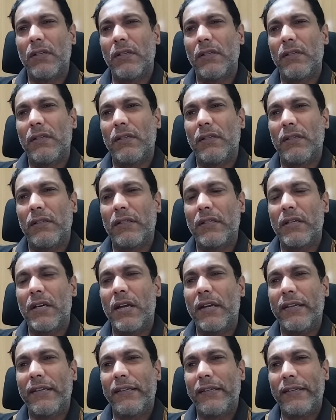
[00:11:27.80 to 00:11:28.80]

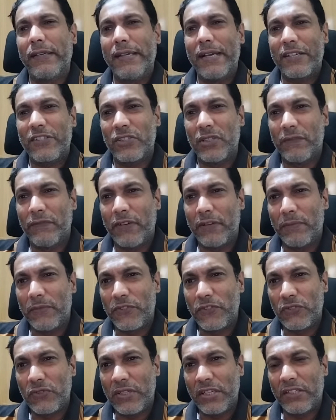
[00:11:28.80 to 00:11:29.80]
regarding election of
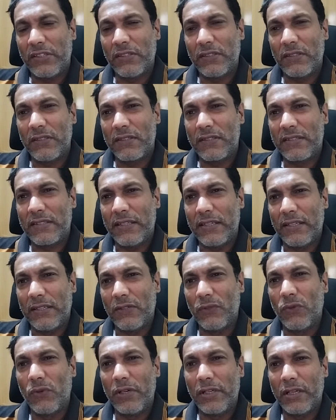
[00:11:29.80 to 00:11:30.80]
administrators
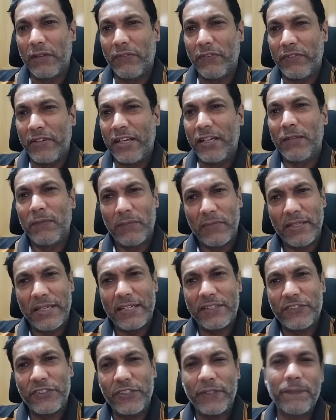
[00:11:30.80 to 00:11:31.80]
and holding of referendum.
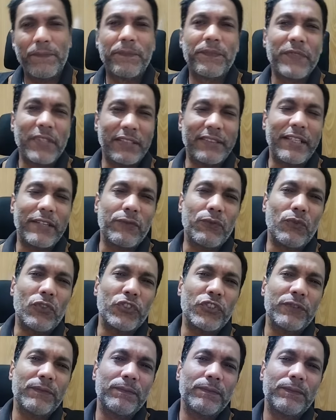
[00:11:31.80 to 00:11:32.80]
Let's see. Thank you for
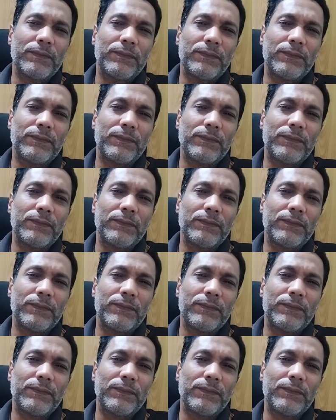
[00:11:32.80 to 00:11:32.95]
watching.